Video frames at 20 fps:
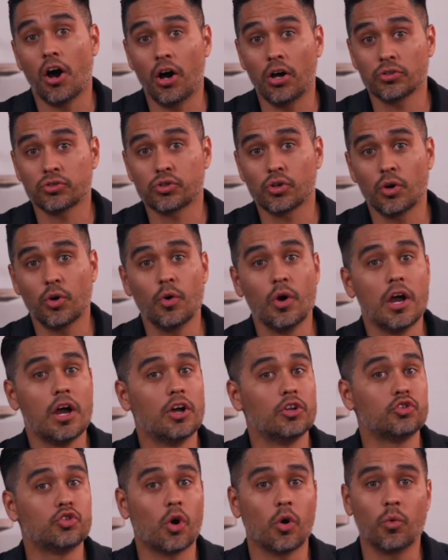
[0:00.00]
Also,
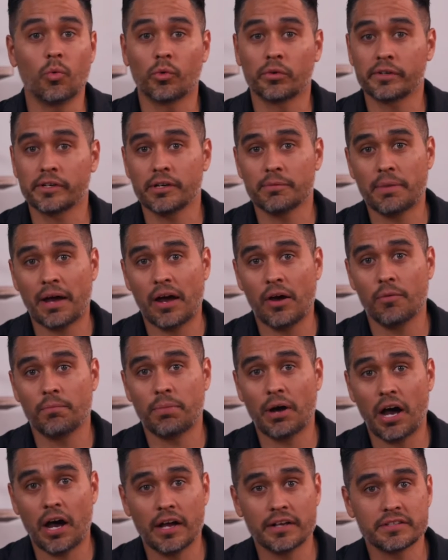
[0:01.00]
don't worry about
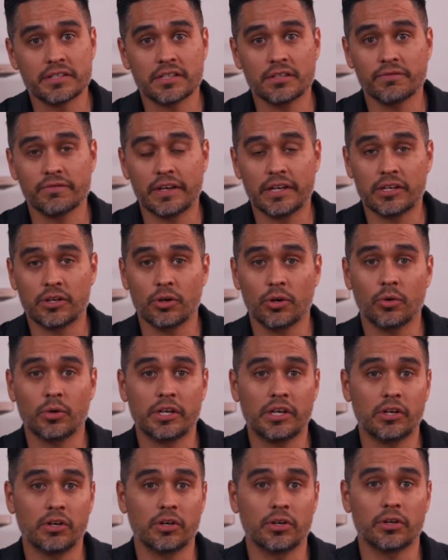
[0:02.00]
pausing the video
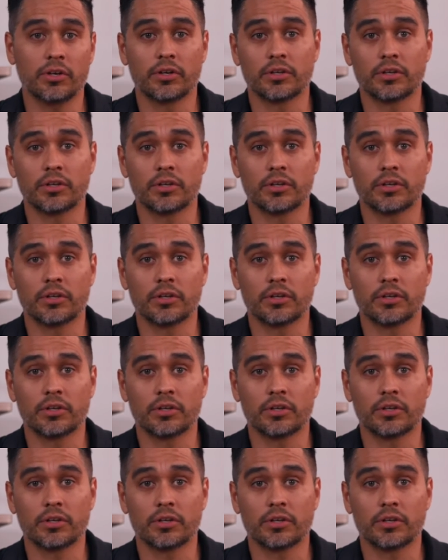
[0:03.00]
here